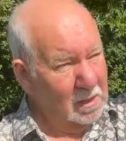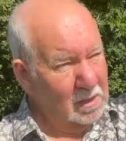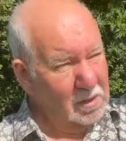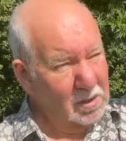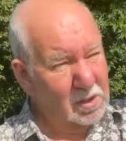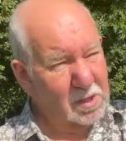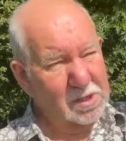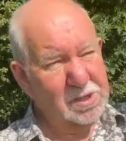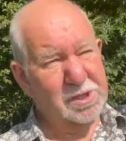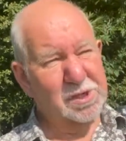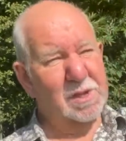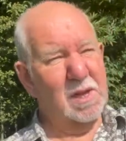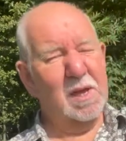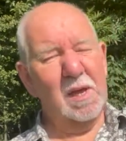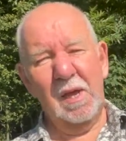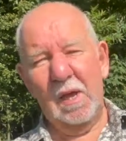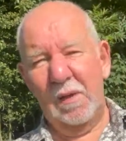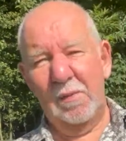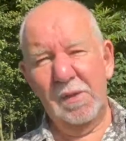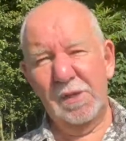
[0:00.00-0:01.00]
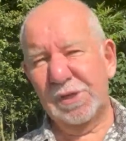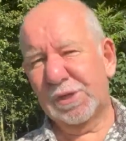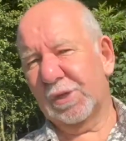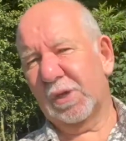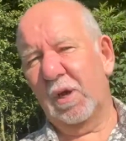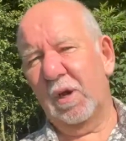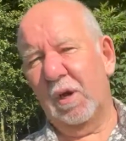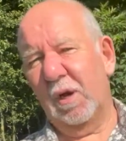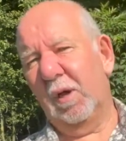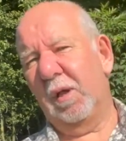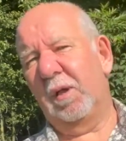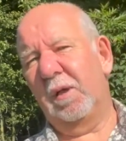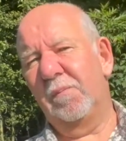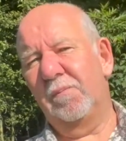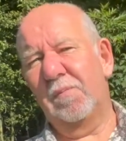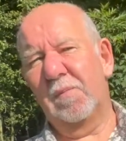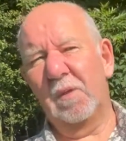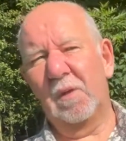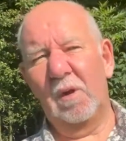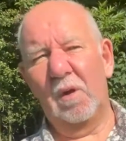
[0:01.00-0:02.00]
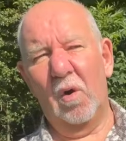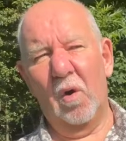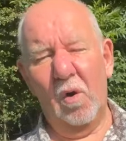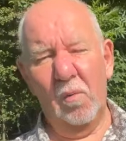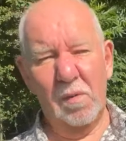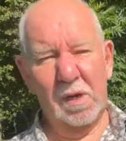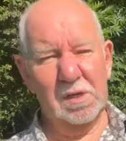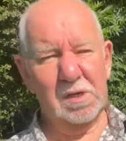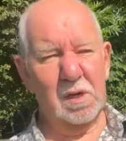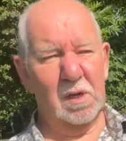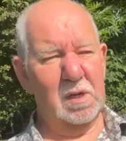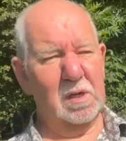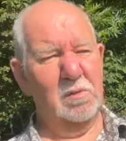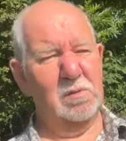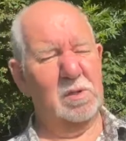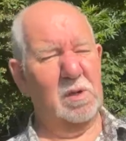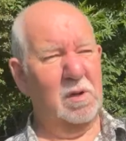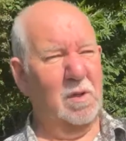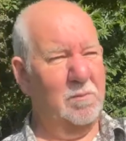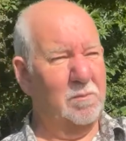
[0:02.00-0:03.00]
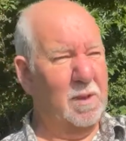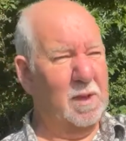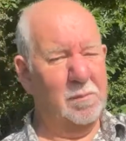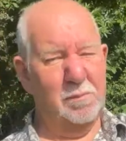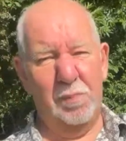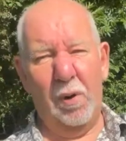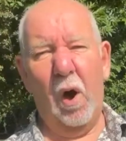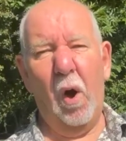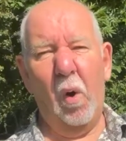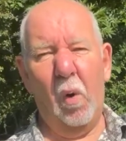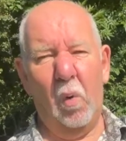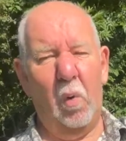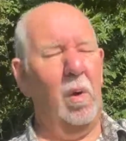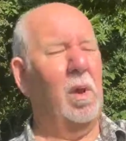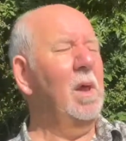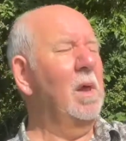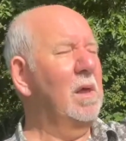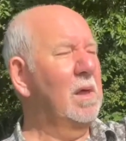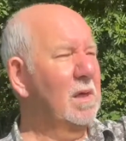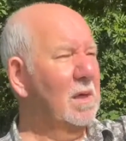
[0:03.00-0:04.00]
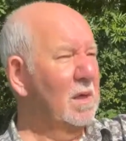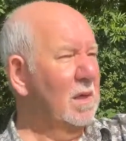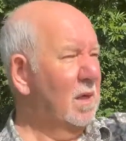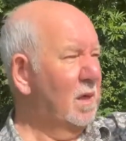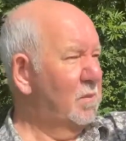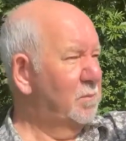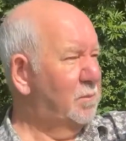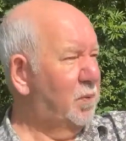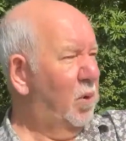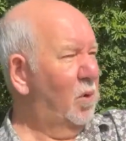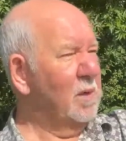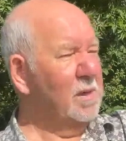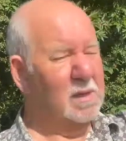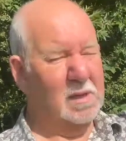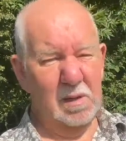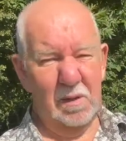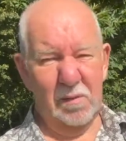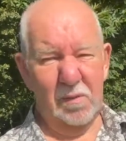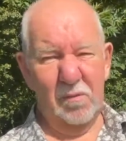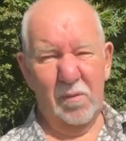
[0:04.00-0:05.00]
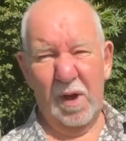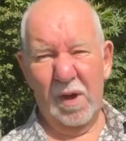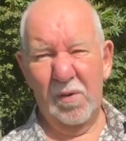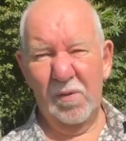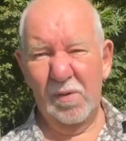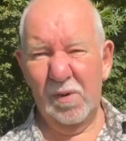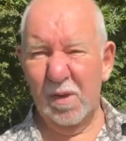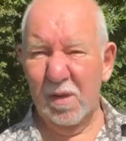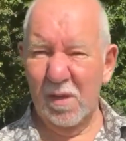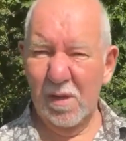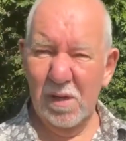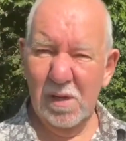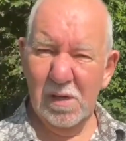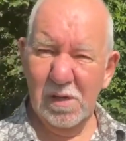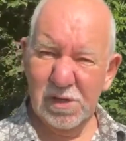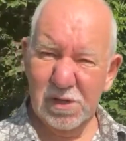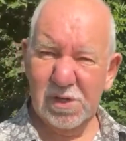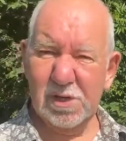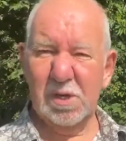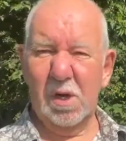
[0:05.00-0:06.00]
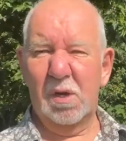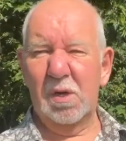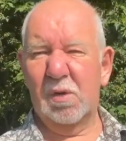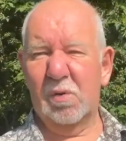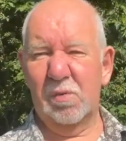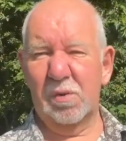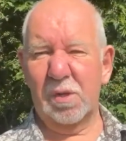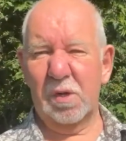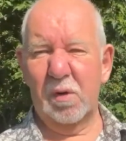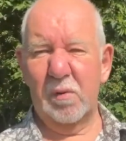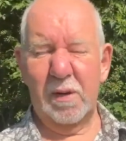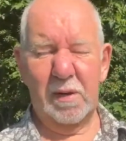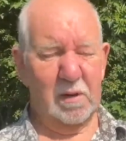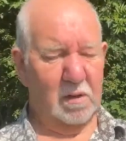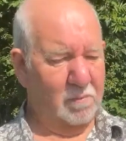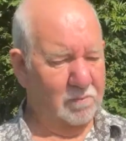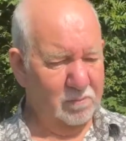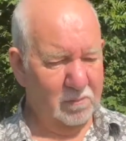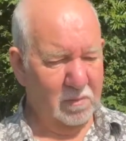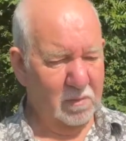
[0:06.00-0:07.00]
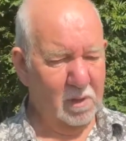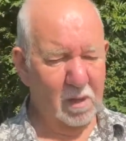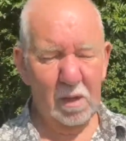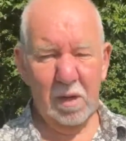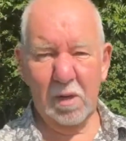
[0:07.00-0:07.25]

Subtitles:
You could stick it in the sky, almost like it was on a big pole, point it at the road, cycle through it, and